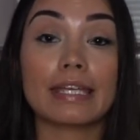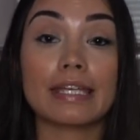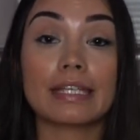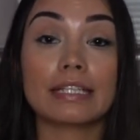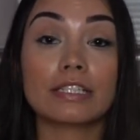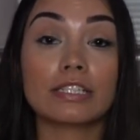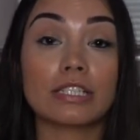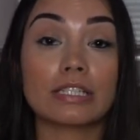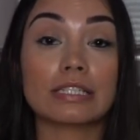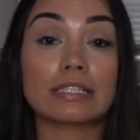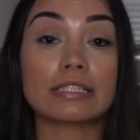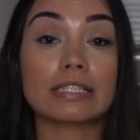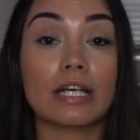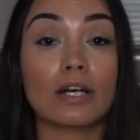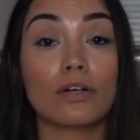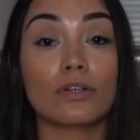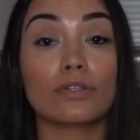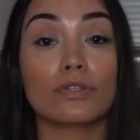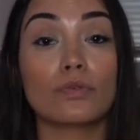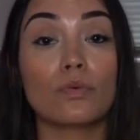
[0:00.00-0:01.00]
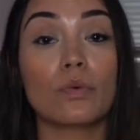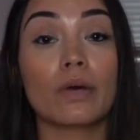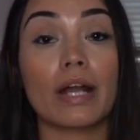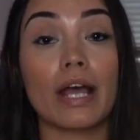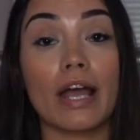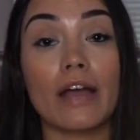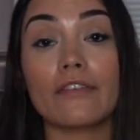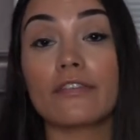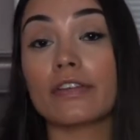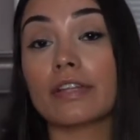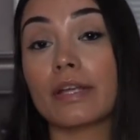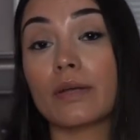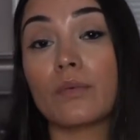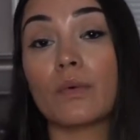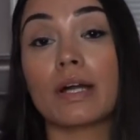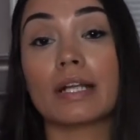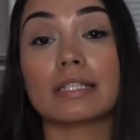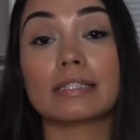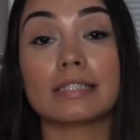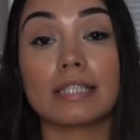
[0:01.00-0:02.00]
can just tell you whatever they
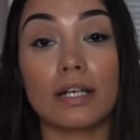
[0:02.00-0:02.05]
want to